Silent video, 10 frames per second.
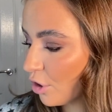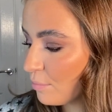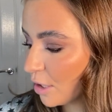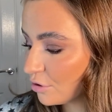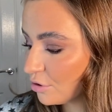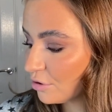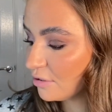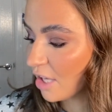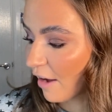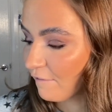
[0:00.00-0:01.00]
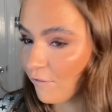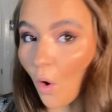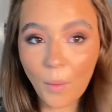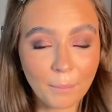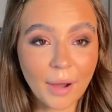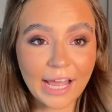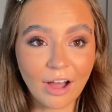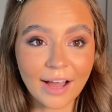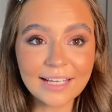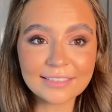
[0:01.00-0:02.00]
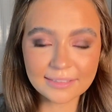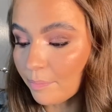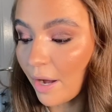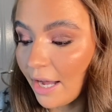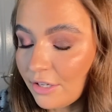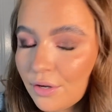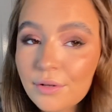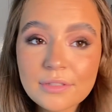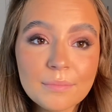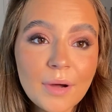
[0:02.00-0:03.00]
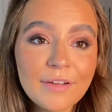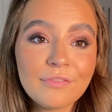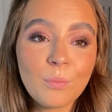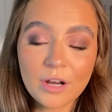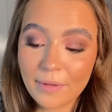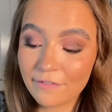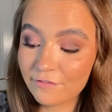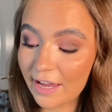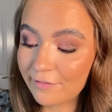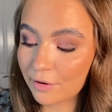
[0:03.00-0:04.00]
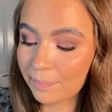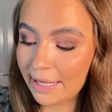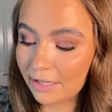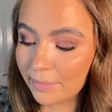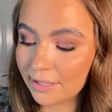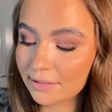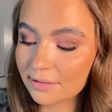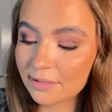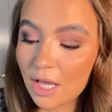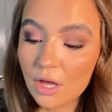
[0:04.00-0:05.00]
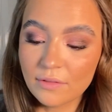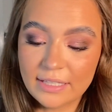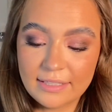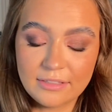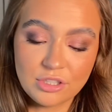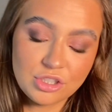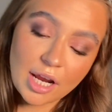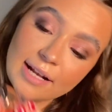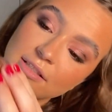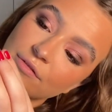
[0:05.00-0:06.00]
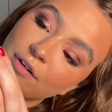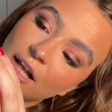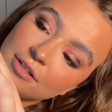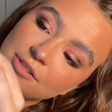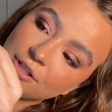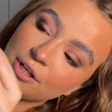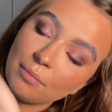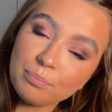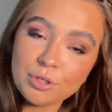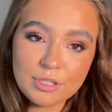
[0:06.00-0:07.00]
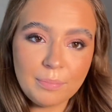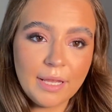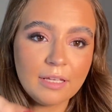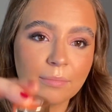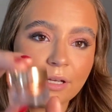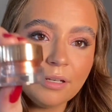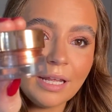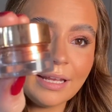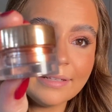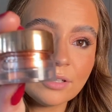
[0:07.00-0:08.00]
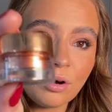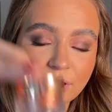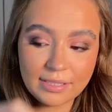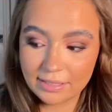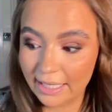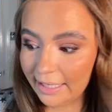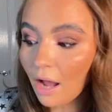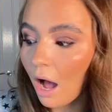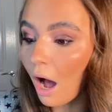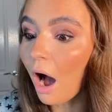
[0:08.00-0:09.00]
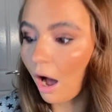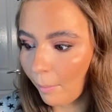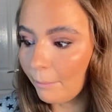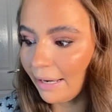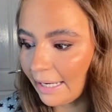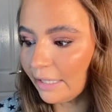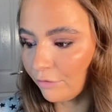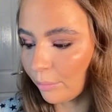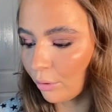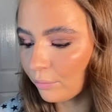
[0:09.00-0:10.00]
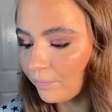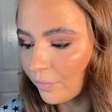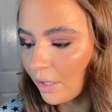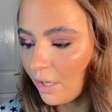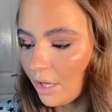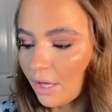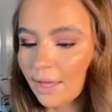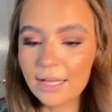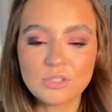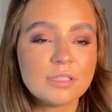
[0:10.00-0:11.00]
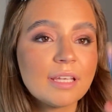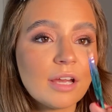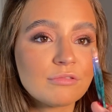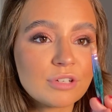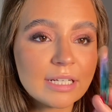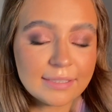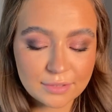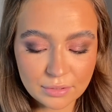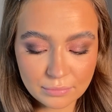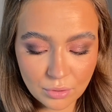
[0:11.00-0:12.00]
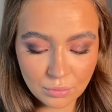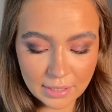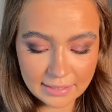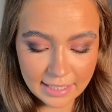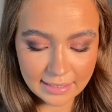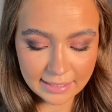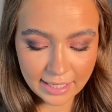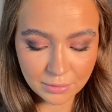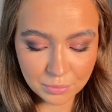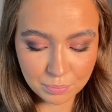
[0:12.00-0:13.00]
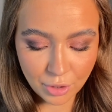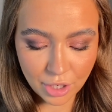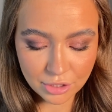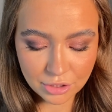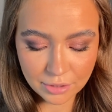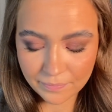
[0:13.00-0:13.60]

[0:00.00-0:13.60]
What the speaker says: much stuff on my eyes, but I used one of my favourite pigments. This is the Shades of London Buddha pigment. It is honestly unbelievable. And just get a really small detailed brush,